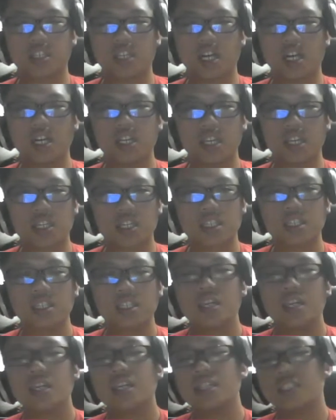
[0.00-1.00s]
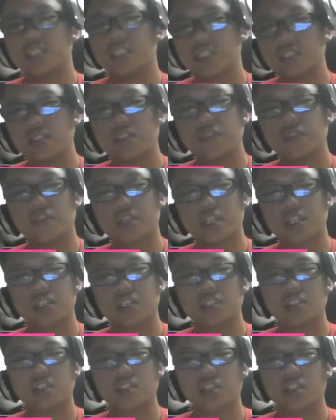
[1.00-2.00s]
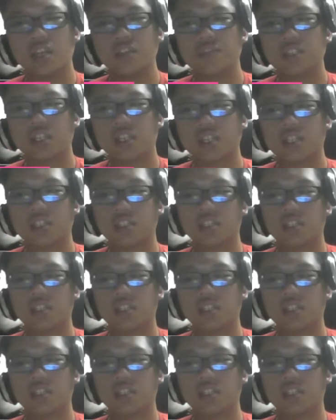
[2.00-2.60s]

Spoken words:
kayak, steal the fucking life jacket.